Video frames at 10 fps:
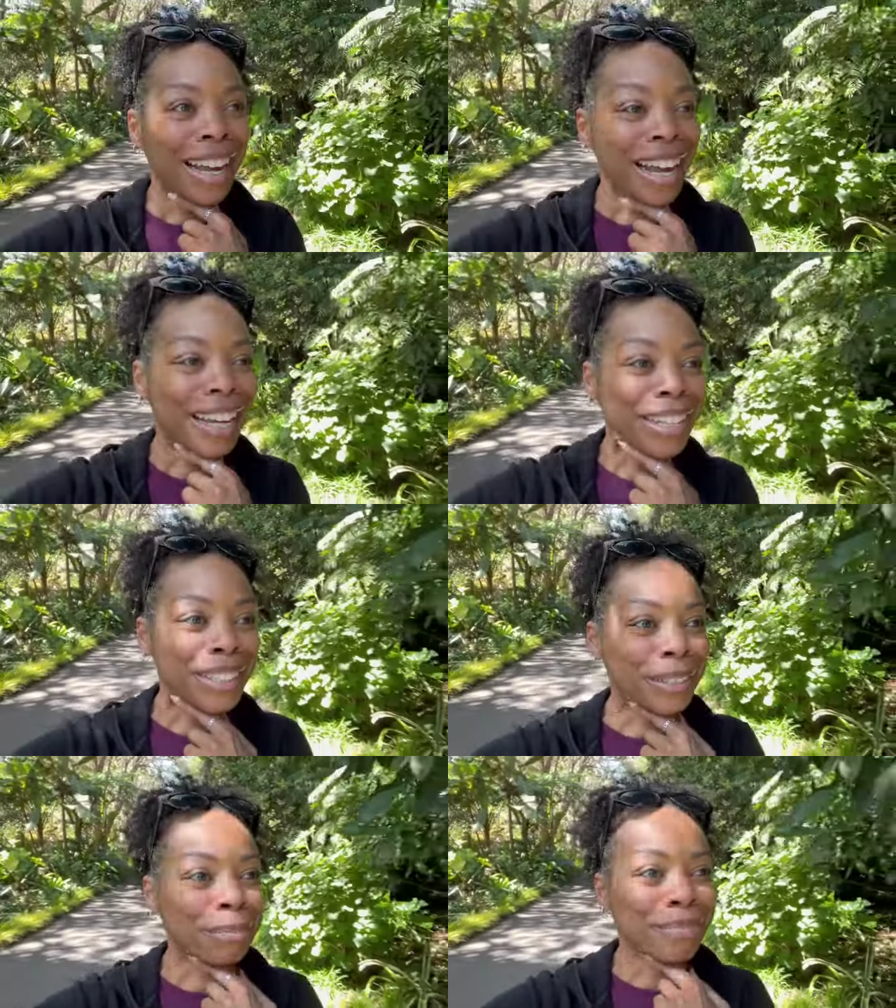
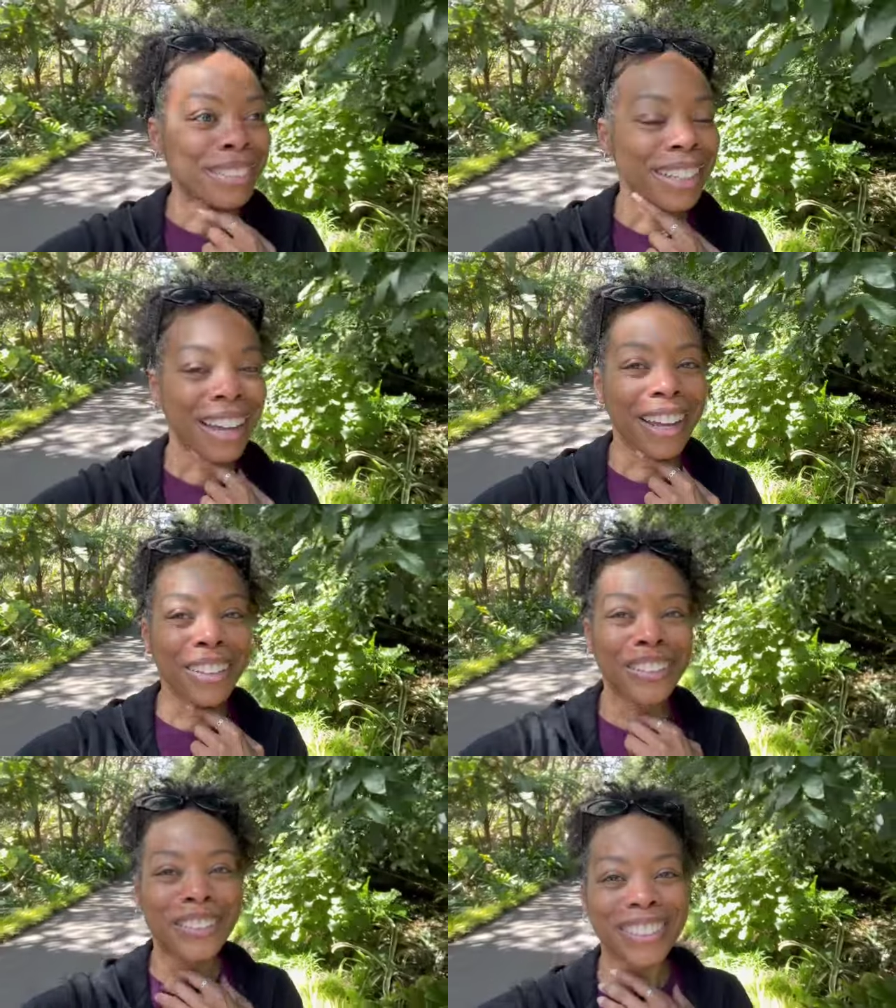
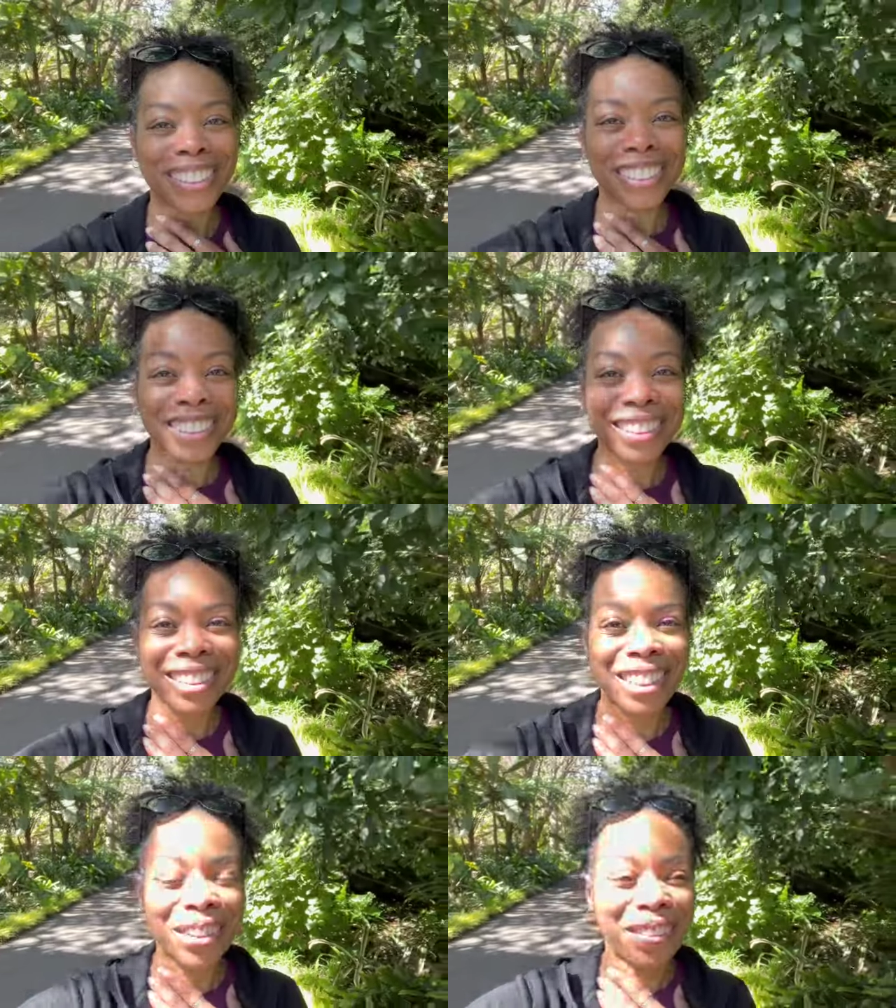I was
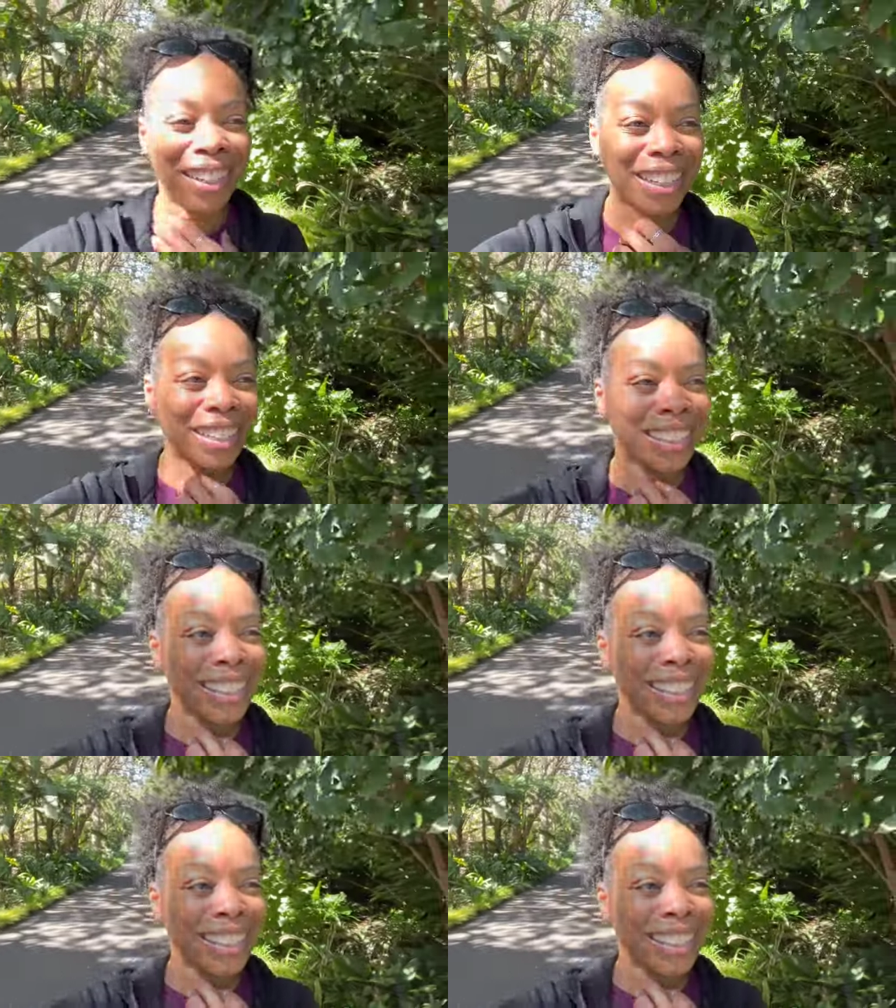going